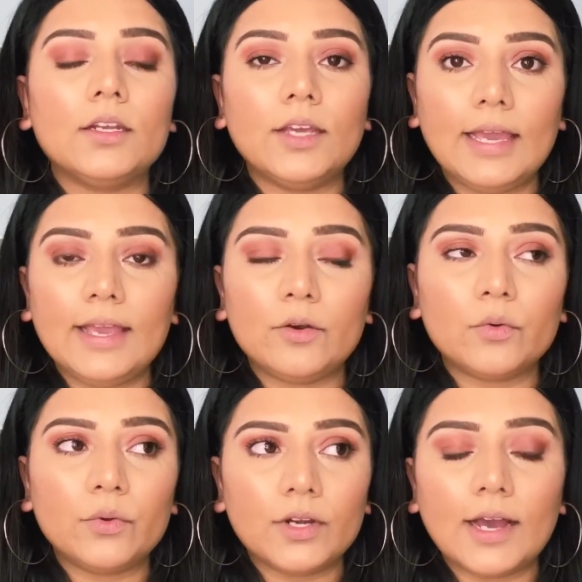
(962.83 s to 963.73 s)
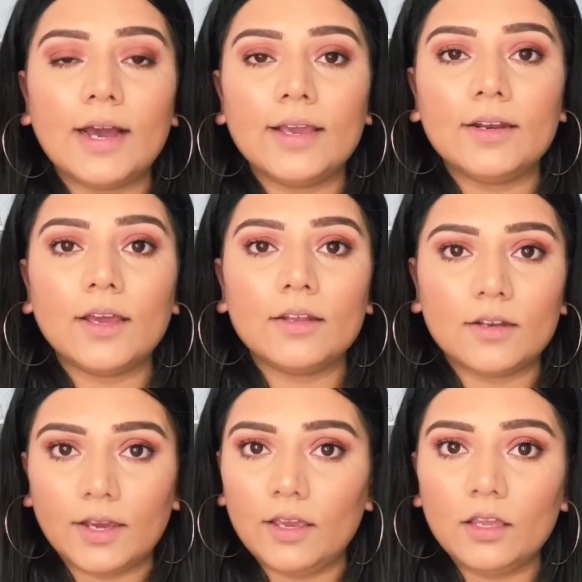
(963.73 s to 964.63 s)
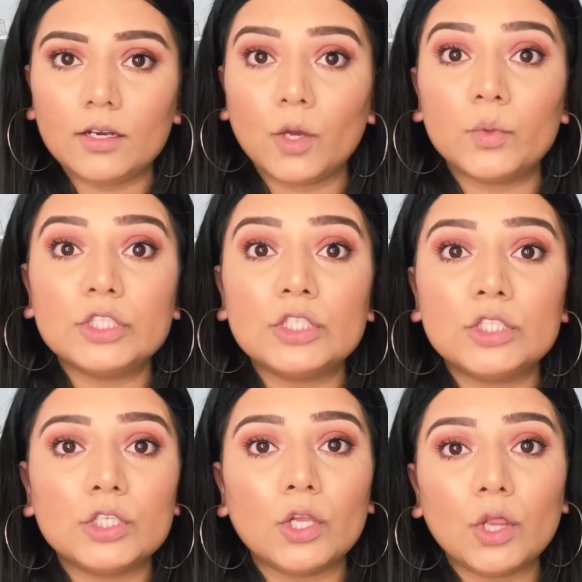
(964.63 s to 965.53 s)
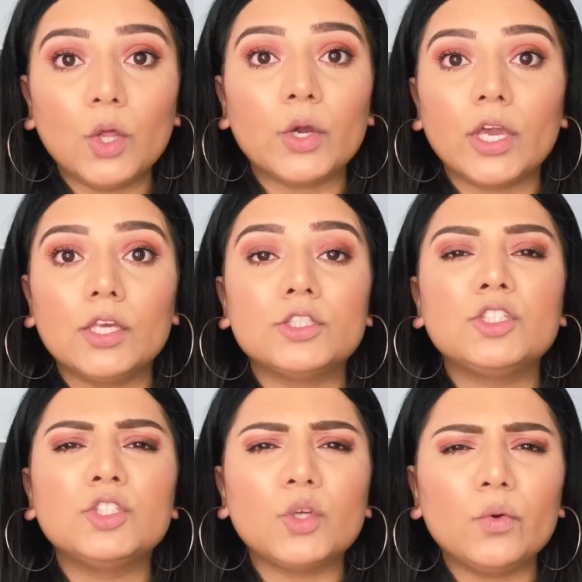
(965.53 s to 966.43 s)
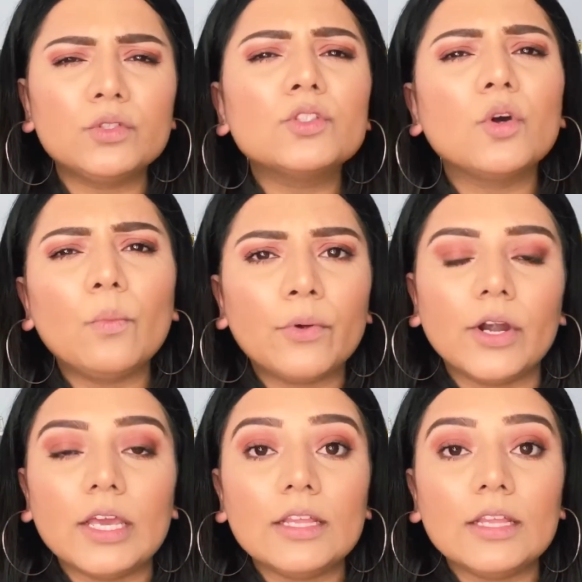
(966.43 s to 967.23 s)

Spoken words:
8 or 9 at night it was still looking so pretty.